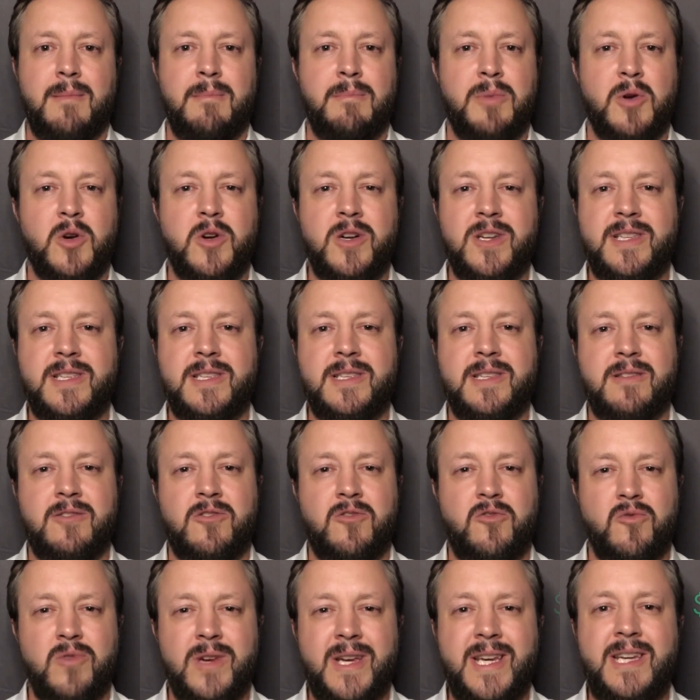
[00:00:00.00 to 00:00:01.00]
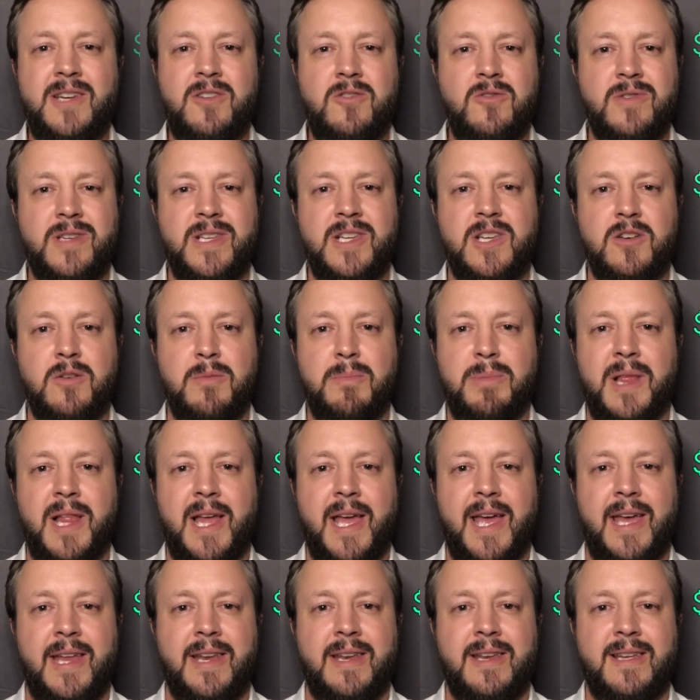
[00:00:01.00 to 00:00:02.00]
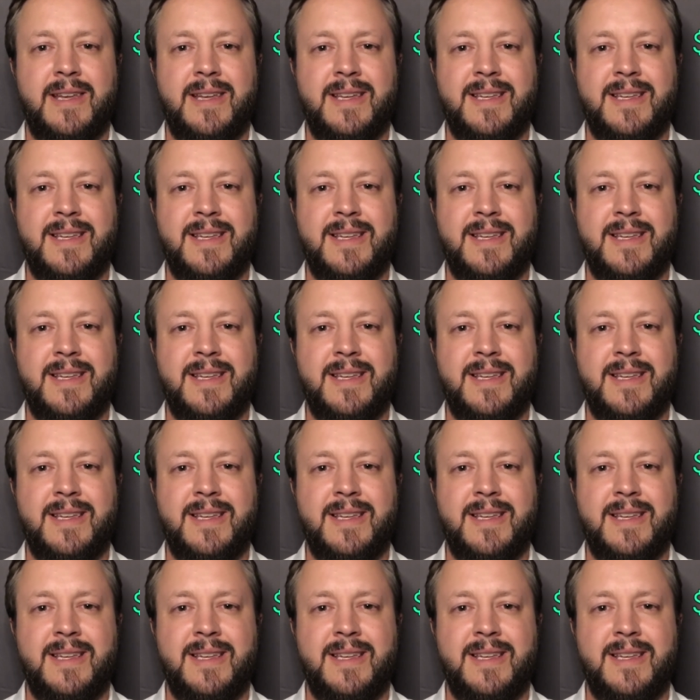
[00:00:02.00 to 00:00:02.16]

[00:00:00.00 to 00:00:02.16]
Bernie's Green New Deal plan